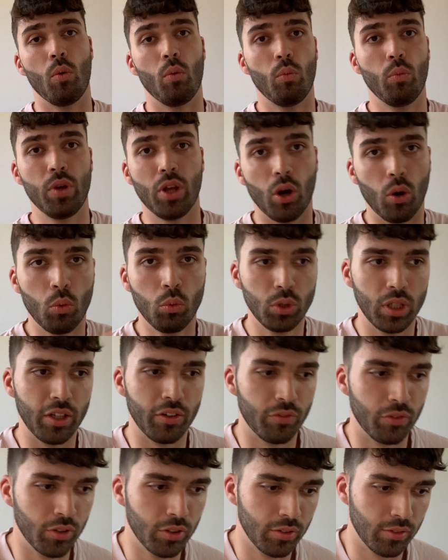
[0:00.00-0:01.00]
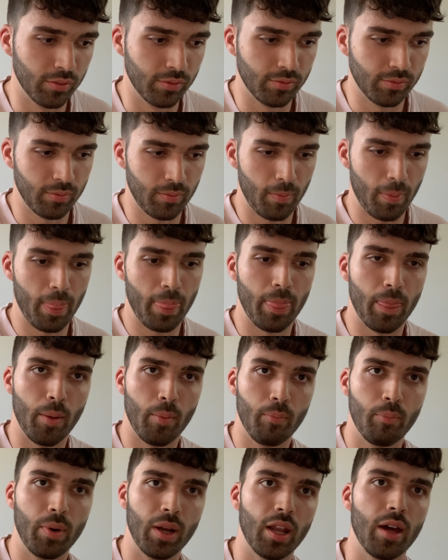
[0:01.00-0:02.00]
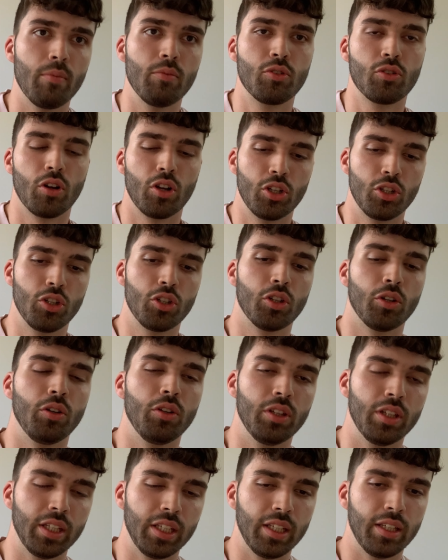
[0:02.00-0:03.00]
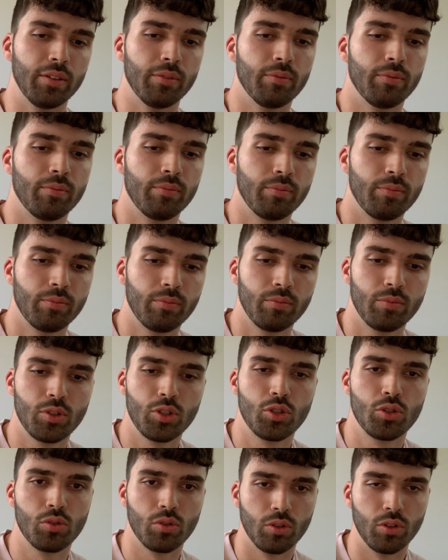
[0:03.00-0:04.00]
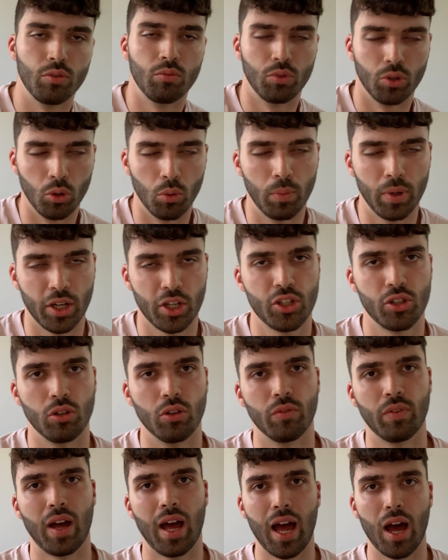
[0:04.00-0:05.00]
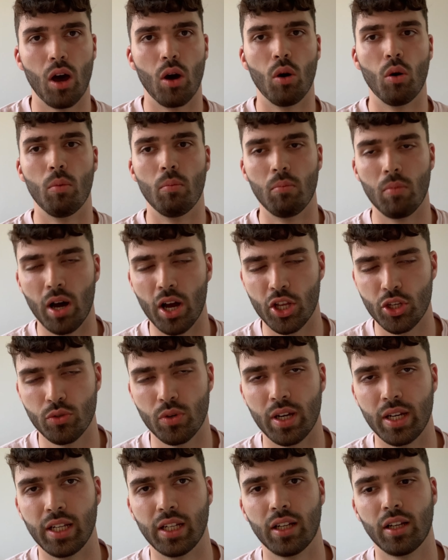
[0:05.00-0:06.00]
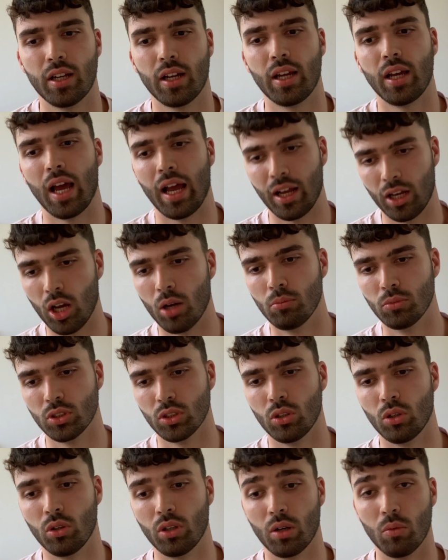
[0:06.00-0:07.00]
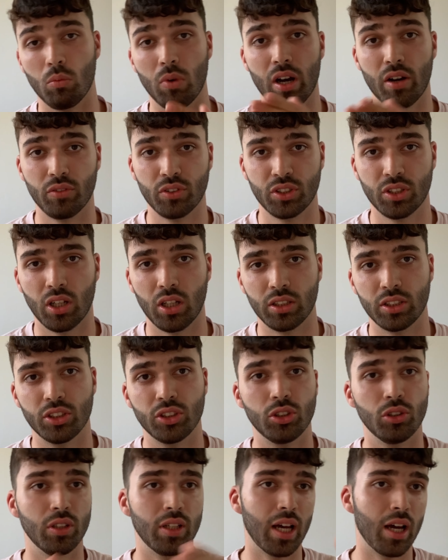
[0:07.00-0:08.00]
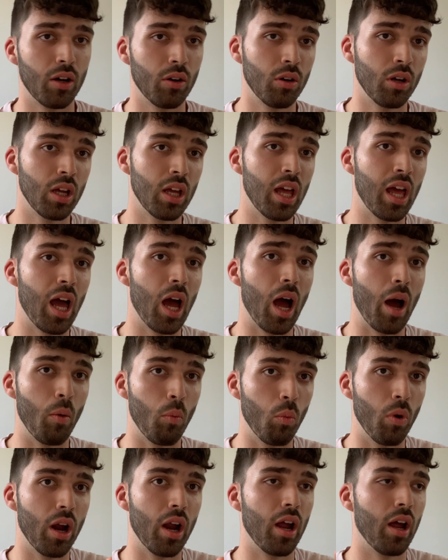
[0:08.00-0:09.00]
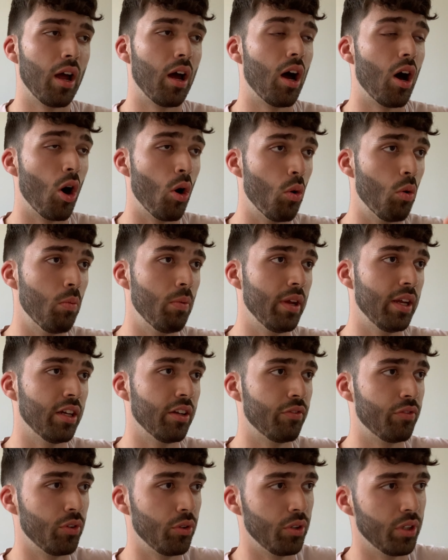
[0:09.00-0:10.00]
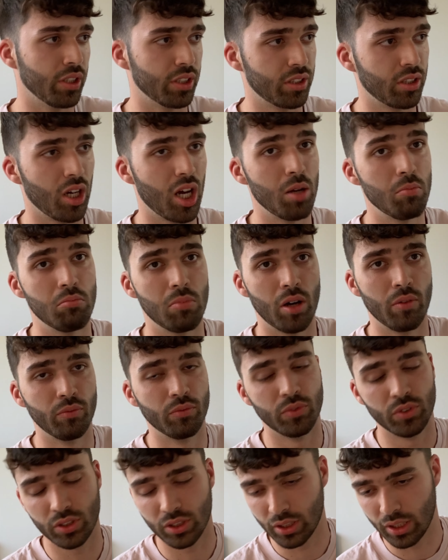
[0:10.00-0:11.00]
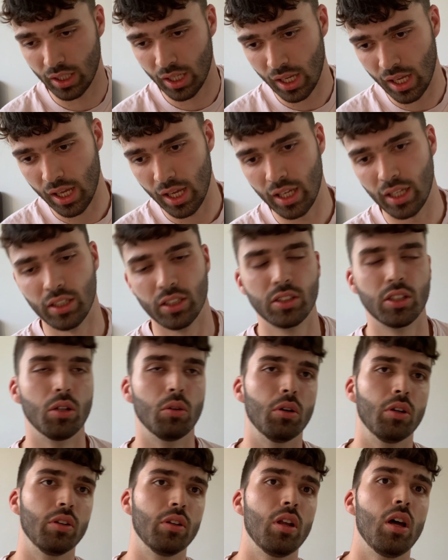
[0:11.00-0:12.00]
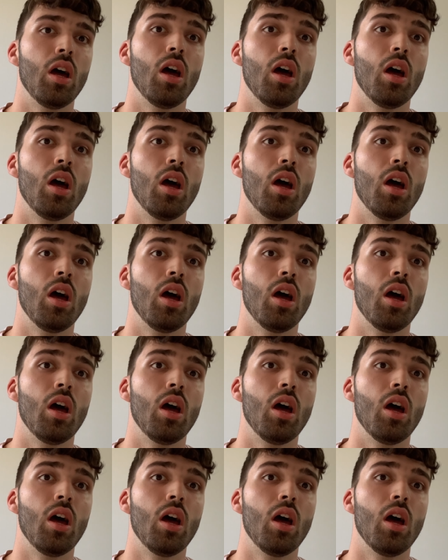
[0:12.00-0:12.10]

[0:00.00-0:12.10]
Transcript: We are all different, but I'm trying to show you the the real picture of how my training comes along and where I've started to now and where I will be in a few years time, months, and so on.